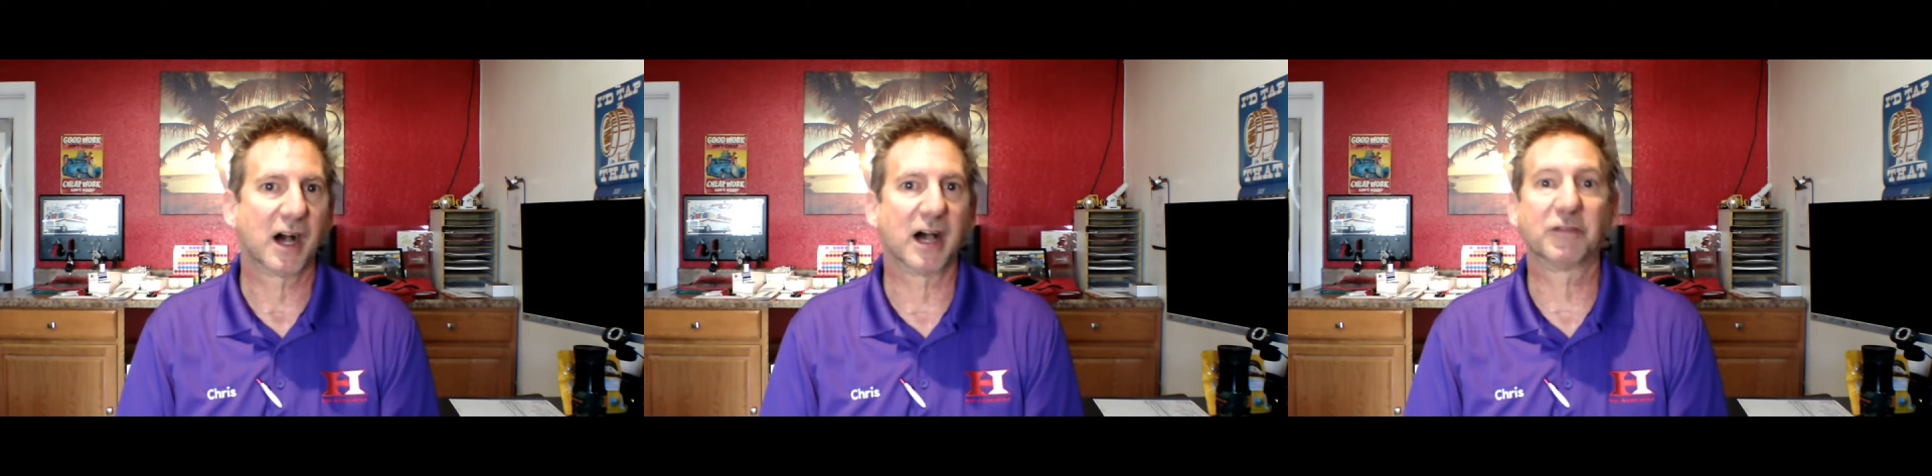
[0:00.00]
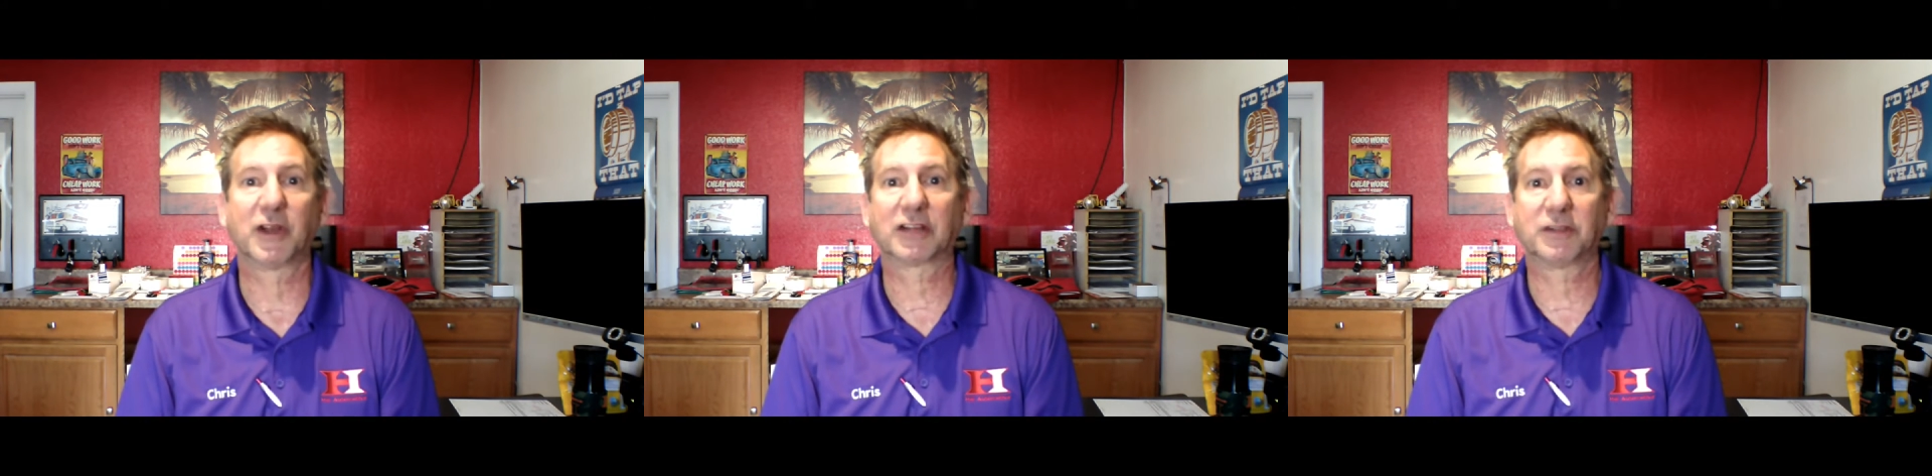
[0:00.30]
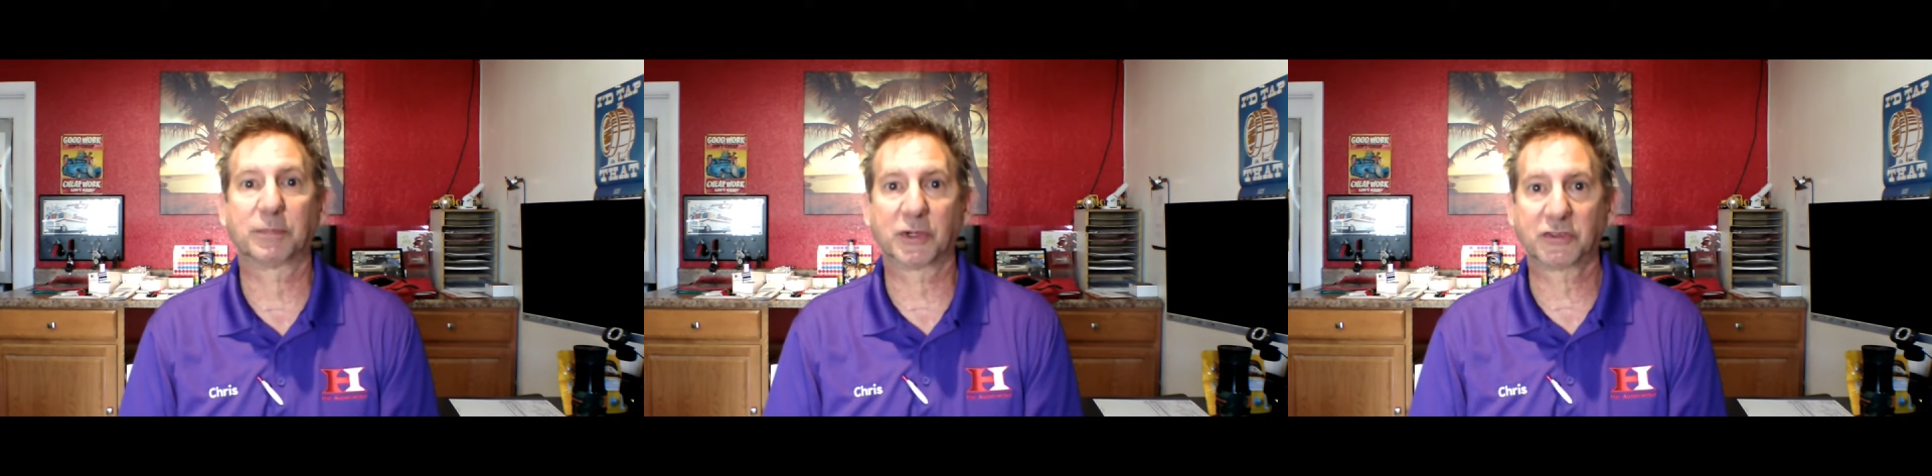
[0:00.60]
If you're
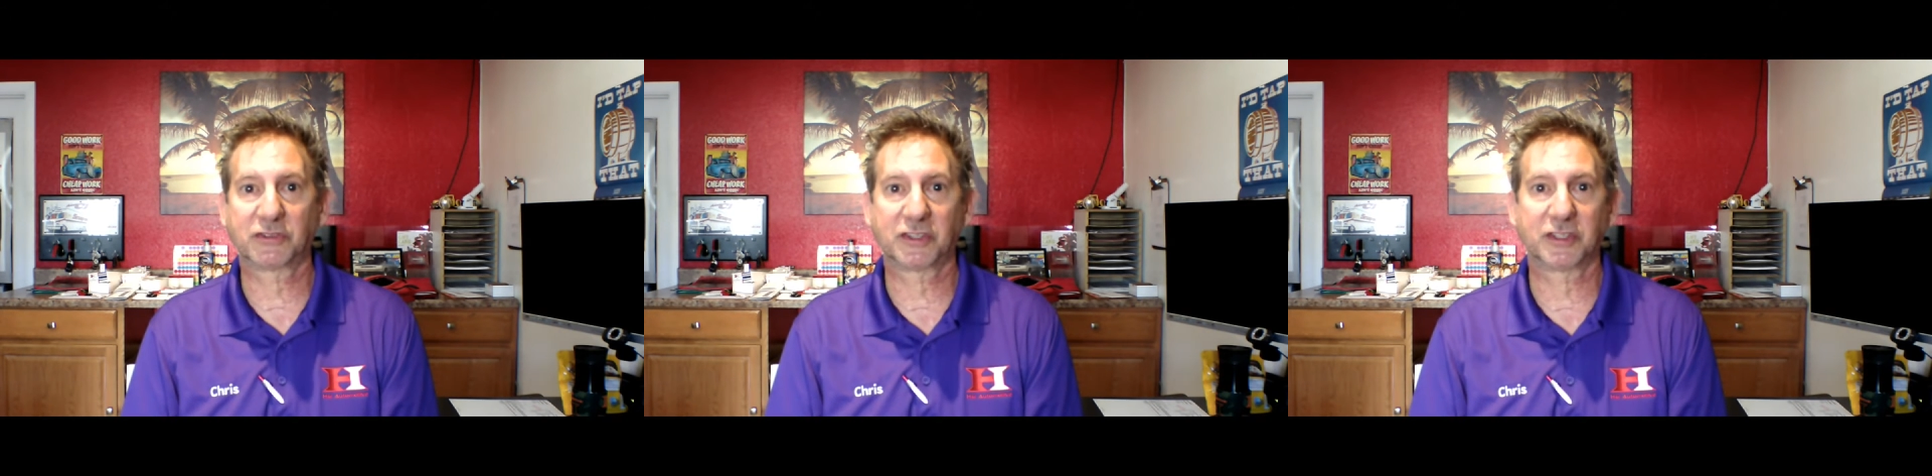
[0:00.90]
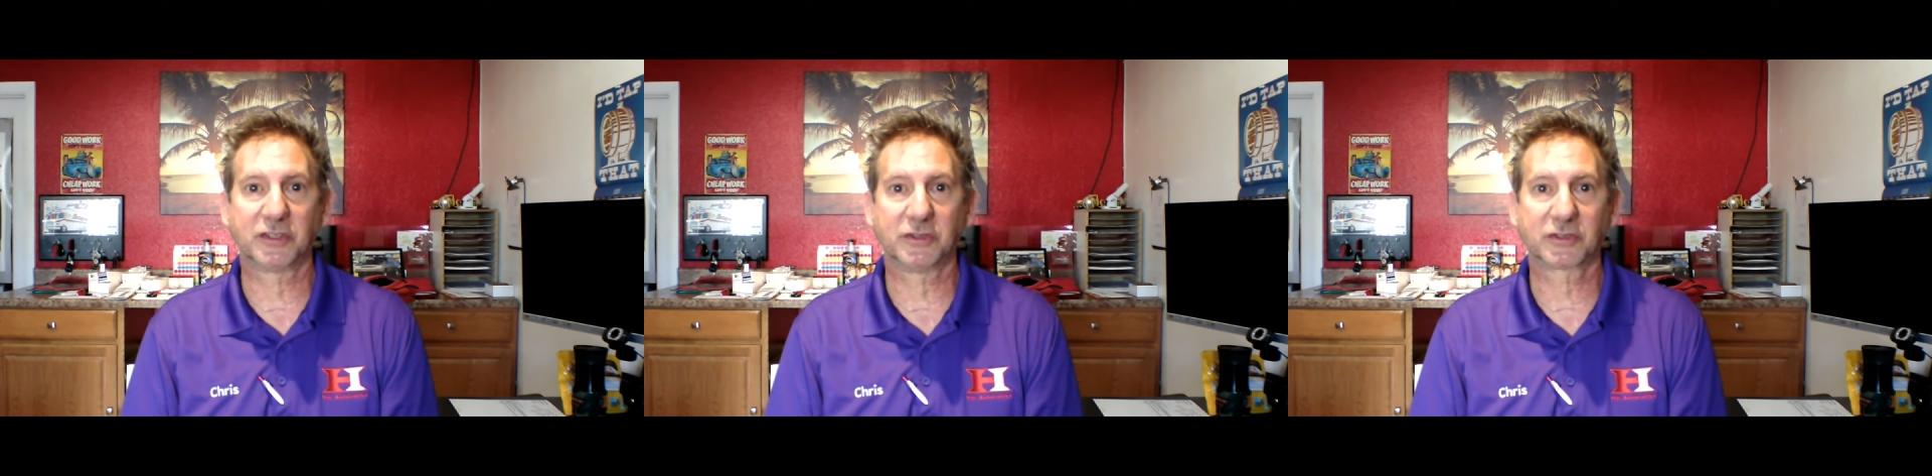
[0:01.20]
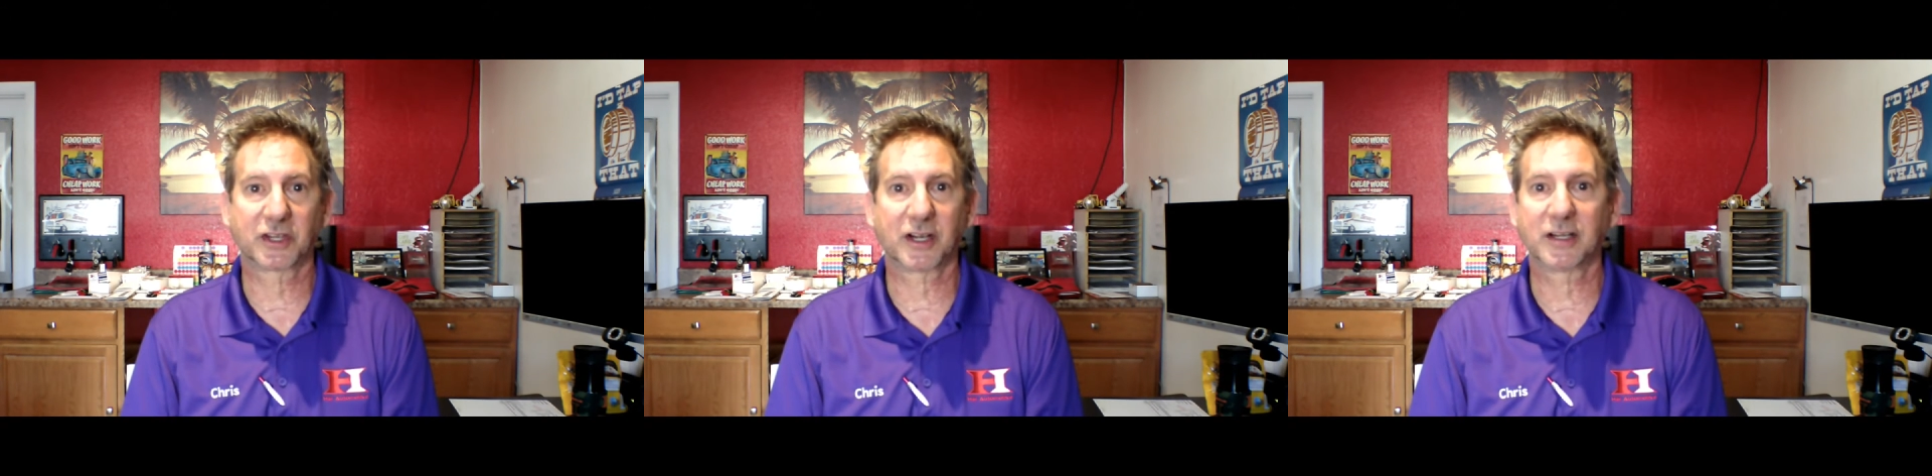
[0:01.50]
actually purchasing a
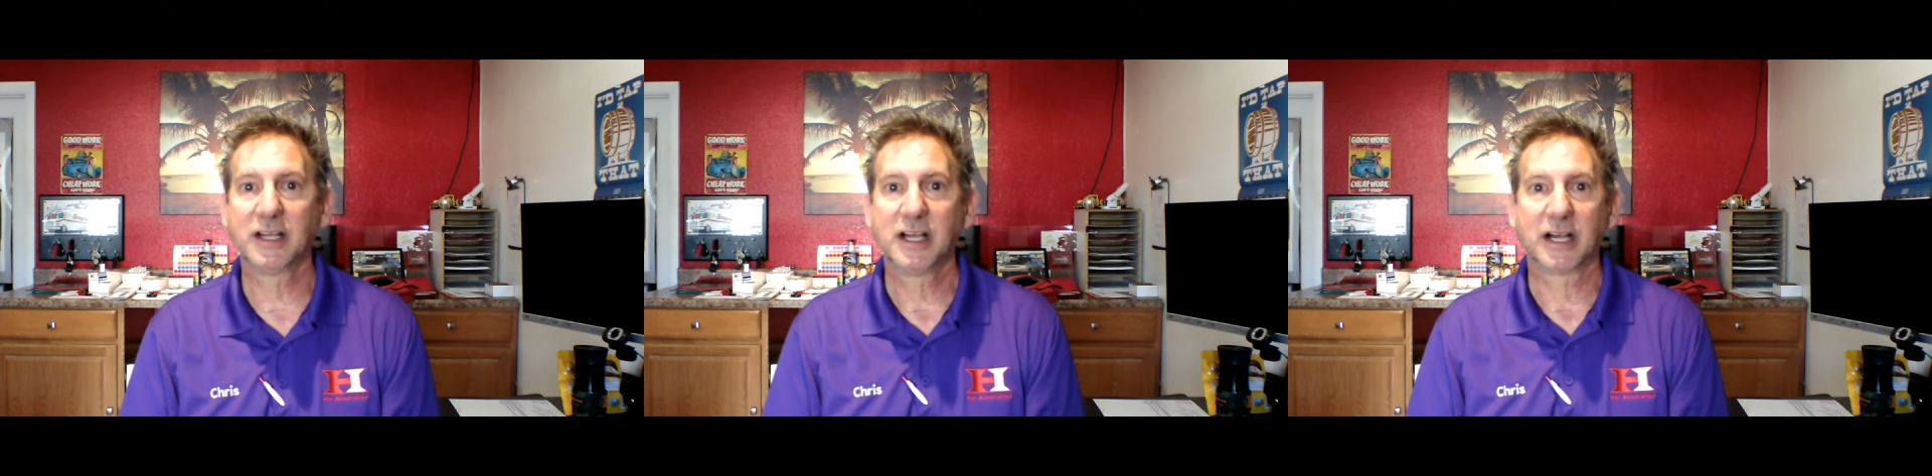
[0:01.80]
used car,